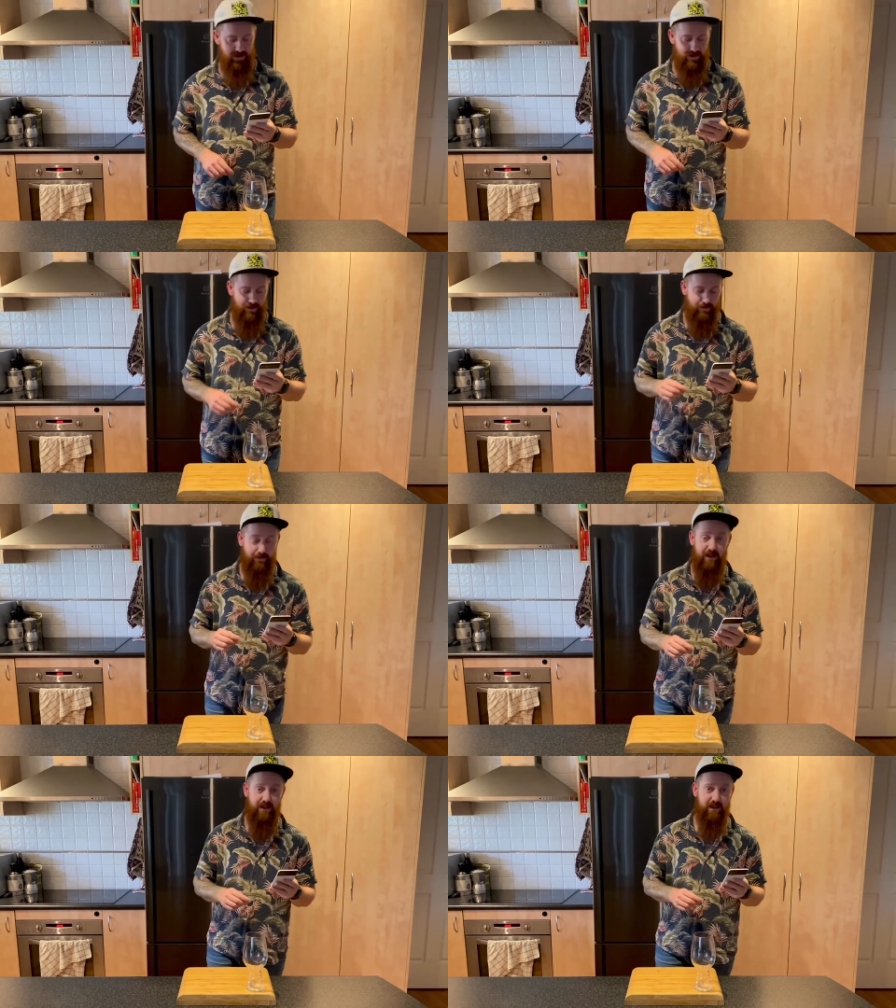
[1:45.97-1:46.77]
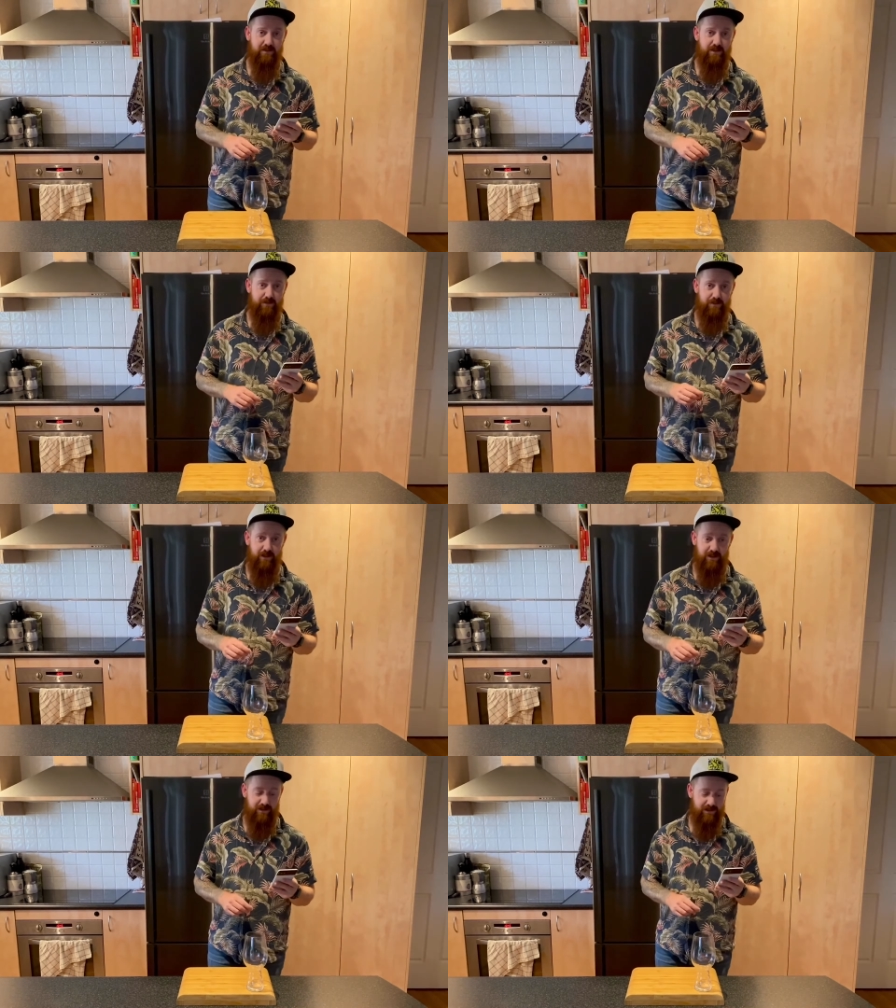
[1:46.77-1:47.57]
Fate loves the
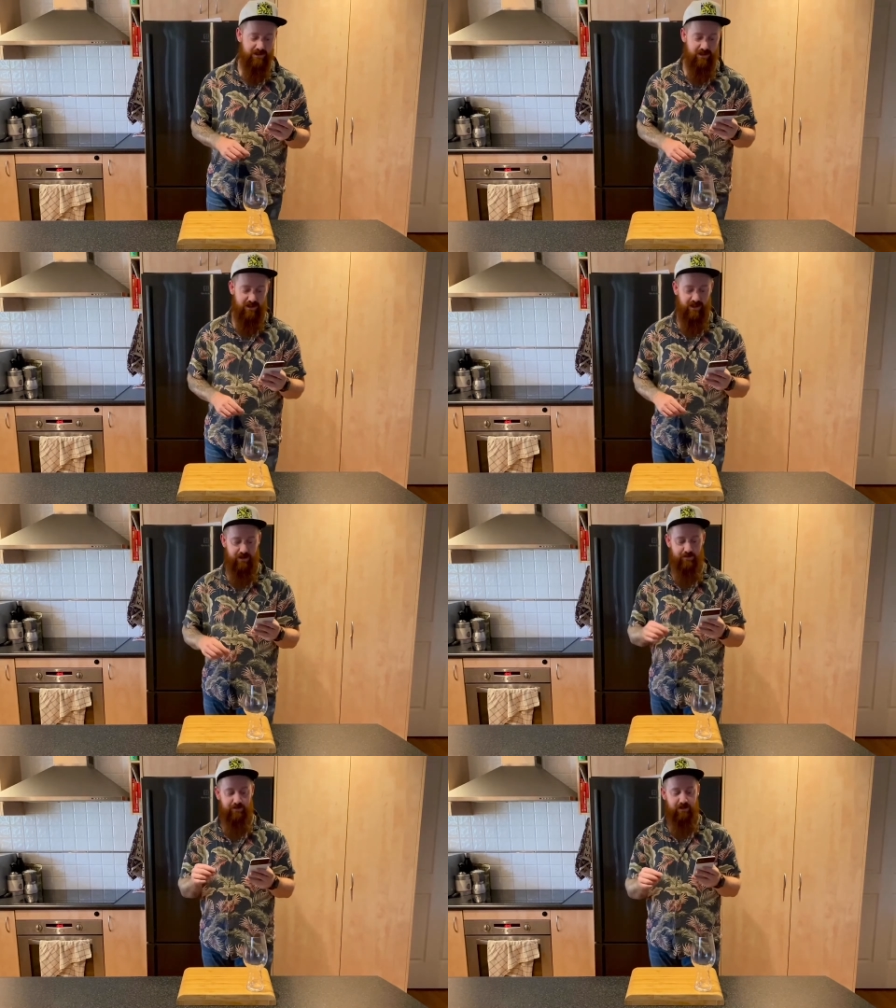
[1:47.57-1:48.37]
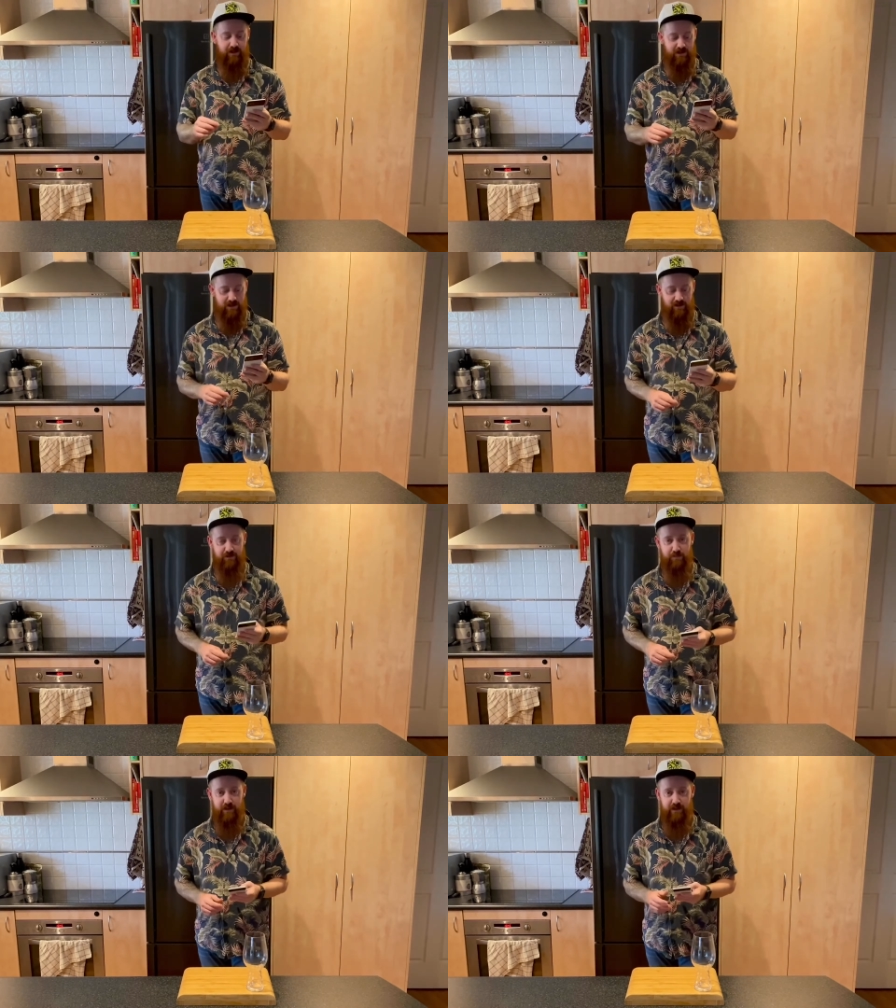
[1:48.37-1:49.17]
fearless, and the fearless loves
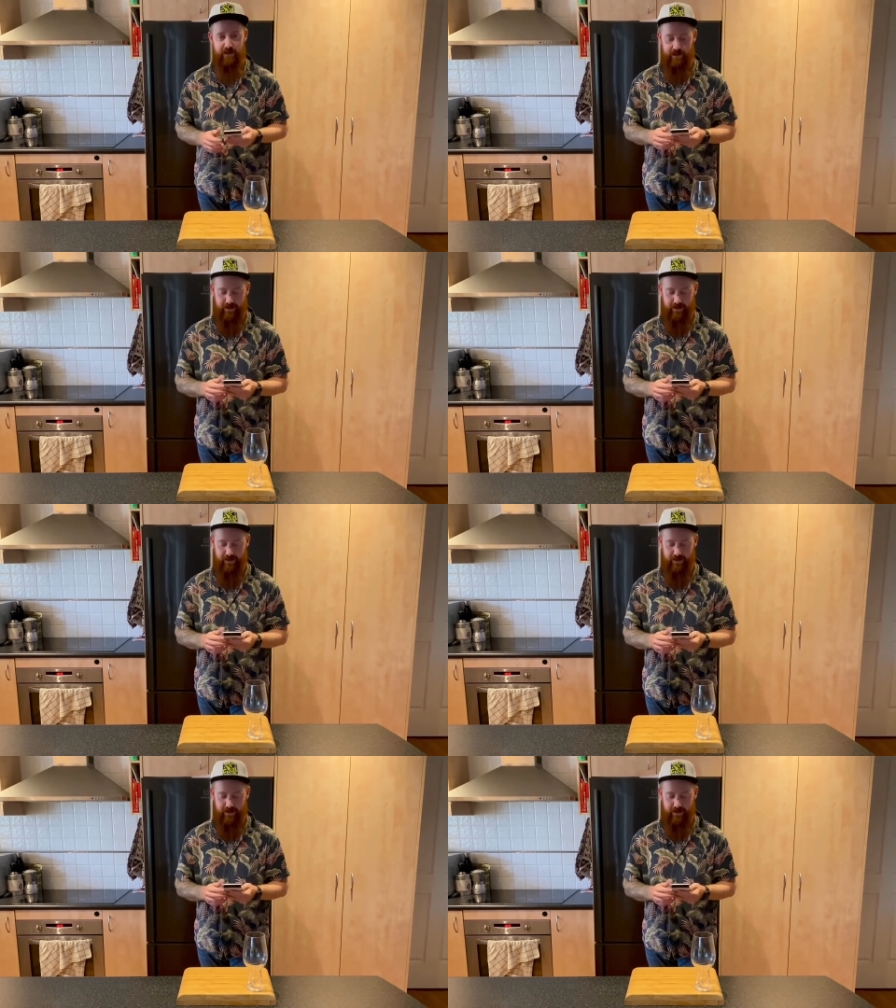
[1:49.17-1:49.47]
Beatnik.